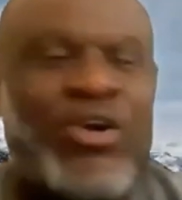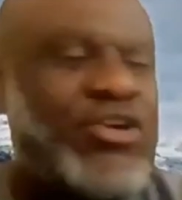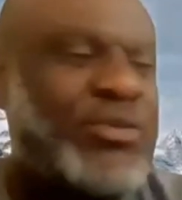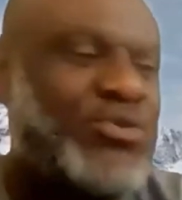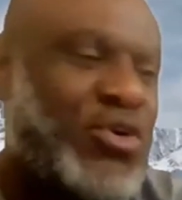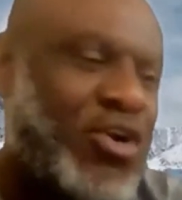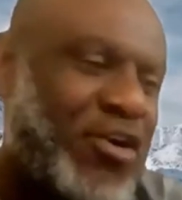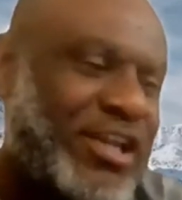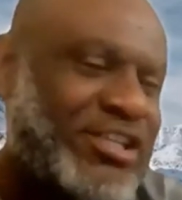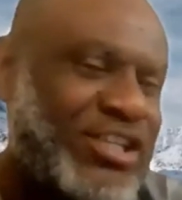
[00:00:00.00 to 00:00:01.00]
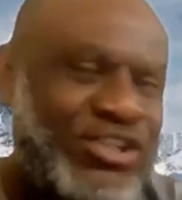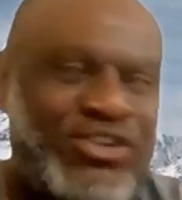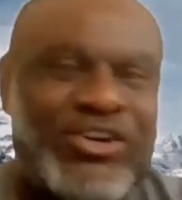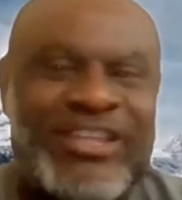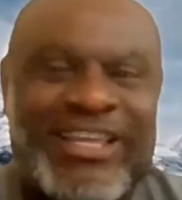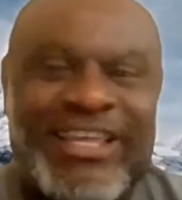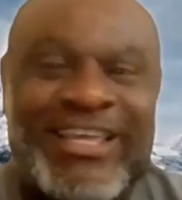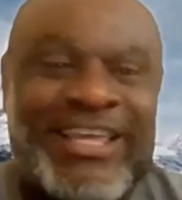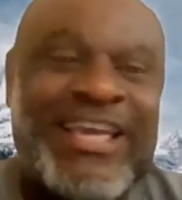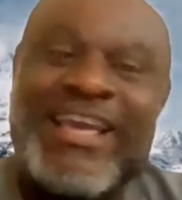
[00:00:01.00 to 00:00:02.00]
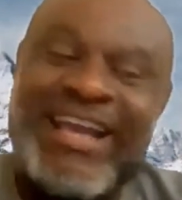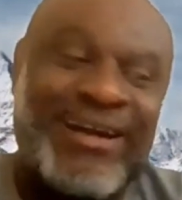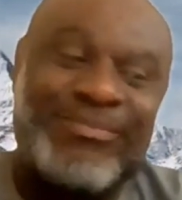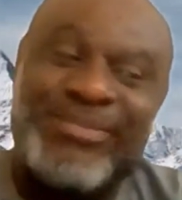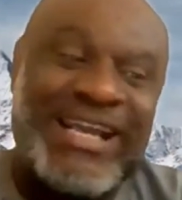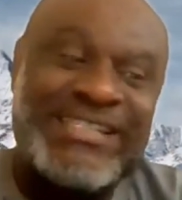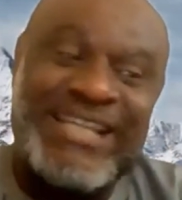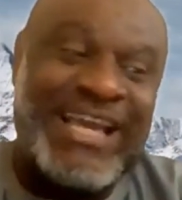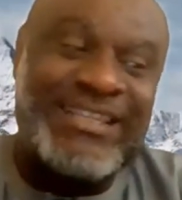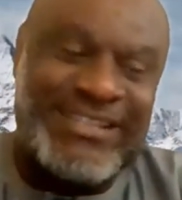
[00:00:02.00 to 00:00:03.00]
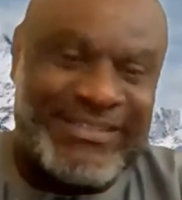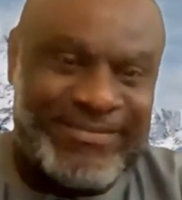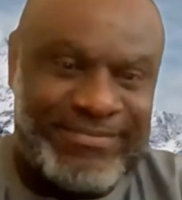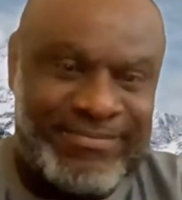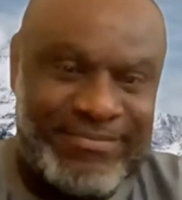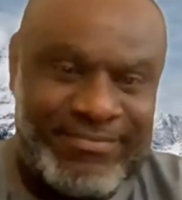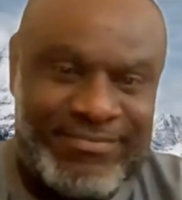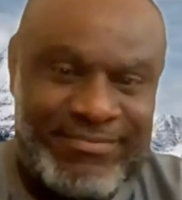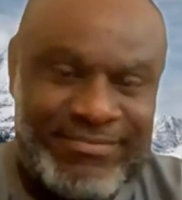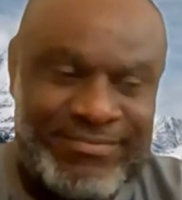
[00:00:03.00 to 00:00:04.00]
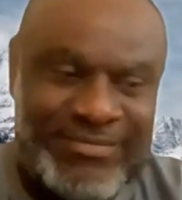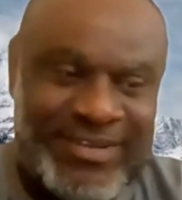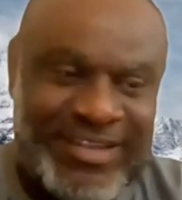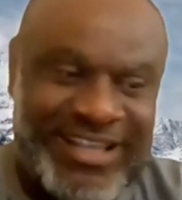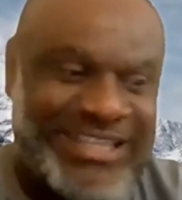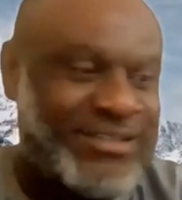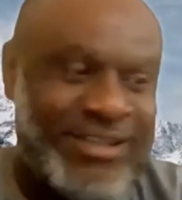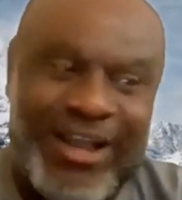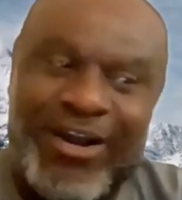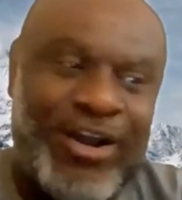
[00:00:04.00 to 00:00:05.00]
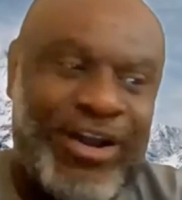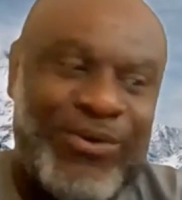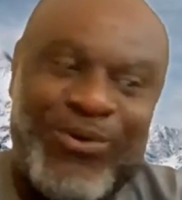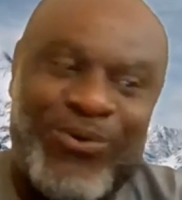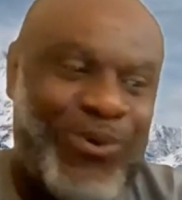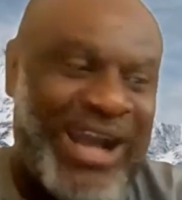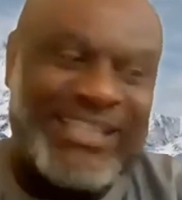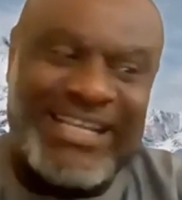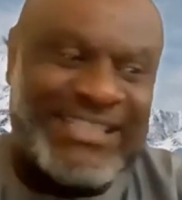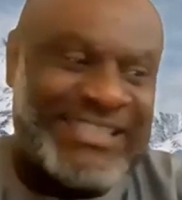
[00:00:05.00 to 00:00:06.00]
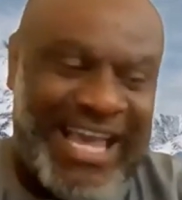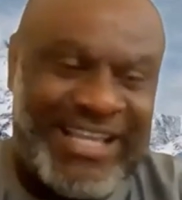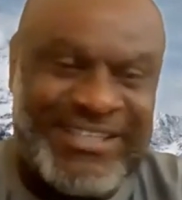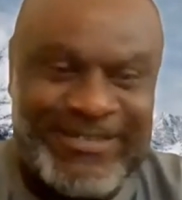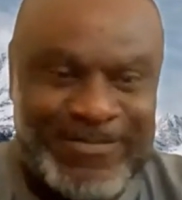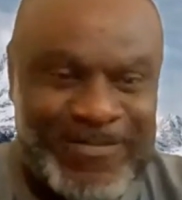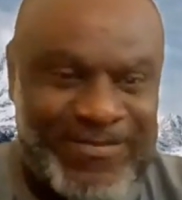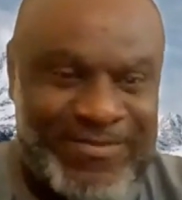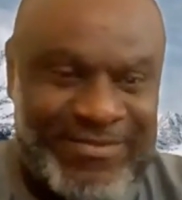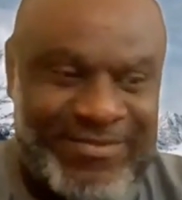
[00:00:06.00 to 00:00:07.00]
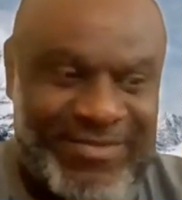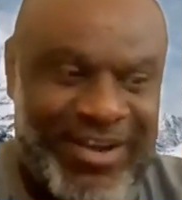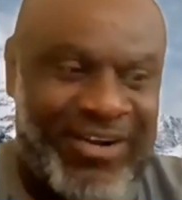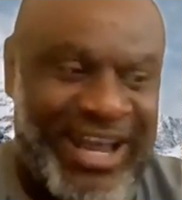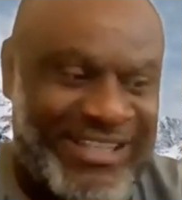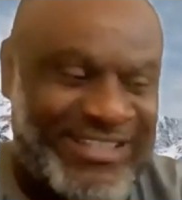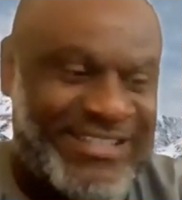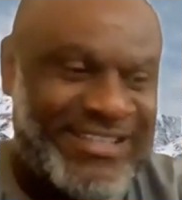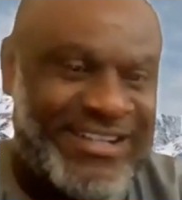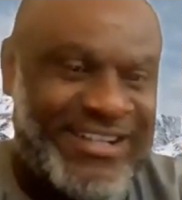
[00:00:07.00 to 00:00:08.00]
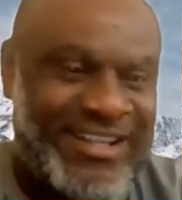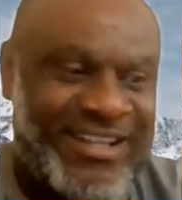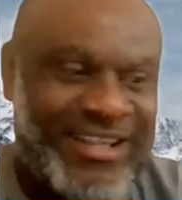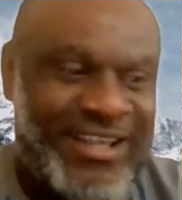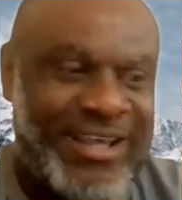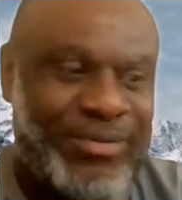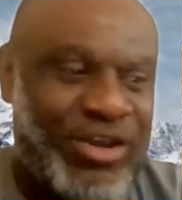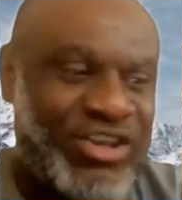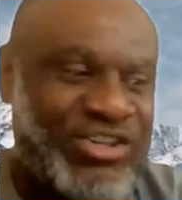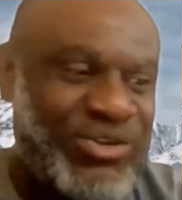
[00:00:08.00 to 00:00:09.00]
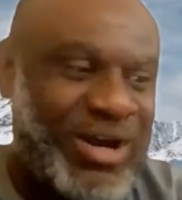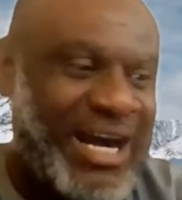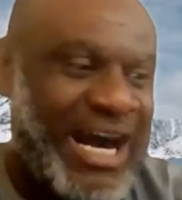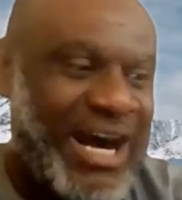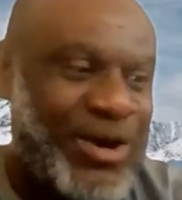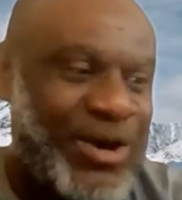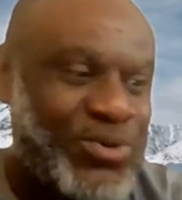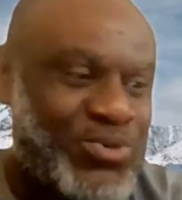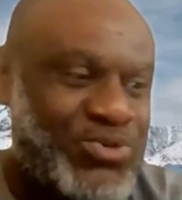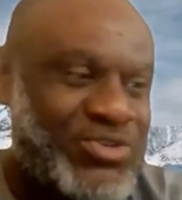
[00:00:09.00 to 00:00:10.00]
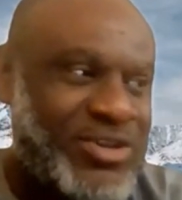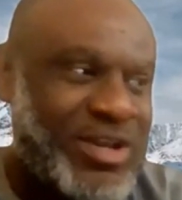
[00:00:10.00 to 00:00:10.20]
cryptocurrency journey can be exciting. It's quite exciting, all right? Because you are out